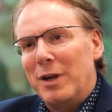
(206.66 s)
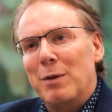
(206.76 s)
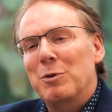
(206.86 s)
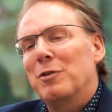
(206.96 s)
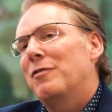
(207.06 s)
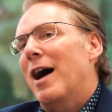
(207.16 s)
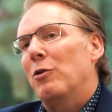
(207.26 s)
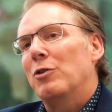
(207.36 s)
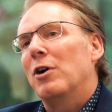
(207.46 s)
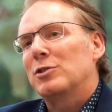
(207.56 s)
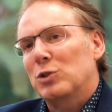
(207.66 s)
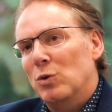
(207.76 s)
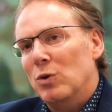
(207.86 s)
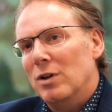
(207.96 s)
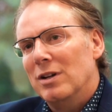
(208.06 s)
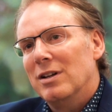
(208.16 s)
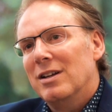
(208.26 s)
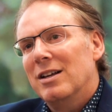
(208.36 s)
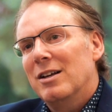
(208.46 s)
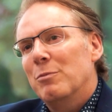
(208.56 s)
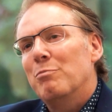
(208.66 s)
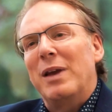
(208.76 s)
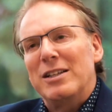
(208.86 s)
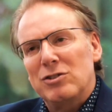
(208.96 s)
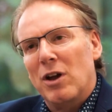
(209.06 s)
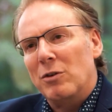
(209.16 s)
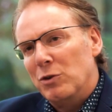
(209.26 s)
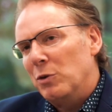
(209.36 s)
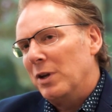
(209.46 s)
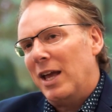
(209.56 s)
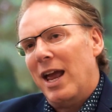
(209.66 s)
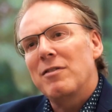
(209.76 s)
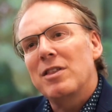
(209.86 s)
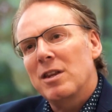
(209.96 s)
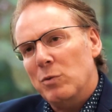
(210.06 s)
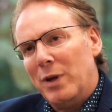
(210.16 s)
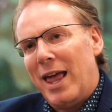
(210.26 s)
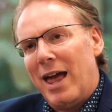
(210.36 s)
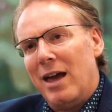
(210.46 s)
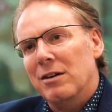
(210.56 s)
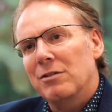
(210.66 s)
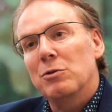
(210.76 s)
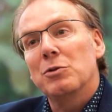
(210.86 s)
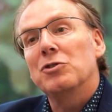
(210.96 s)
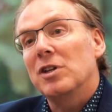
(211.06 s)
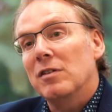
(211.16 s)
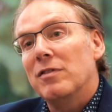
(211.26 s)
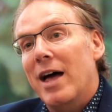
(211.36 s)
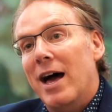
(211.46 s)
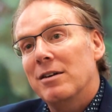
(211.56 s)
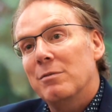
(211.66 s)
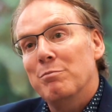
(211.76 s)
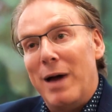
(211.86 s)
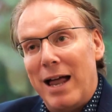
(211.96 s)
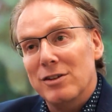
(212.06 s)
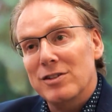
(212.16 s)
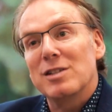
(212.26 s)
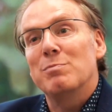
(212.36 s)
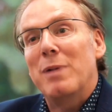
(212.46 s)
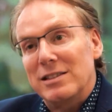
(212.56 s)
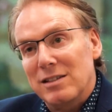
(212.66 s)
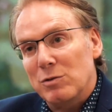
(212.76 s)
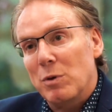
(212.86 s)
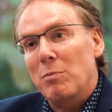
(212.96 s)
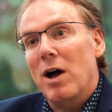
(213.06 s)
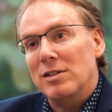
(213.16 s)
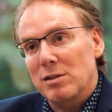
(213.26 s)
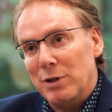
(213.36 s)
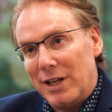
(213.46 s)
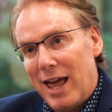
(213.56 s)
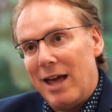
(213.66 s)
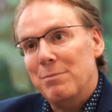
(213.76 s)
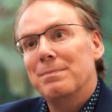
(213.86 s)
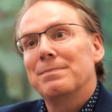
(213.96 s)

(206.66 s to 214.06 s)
been able to found our school based on doing everything that we can to achieve that balance as best as we possibly can.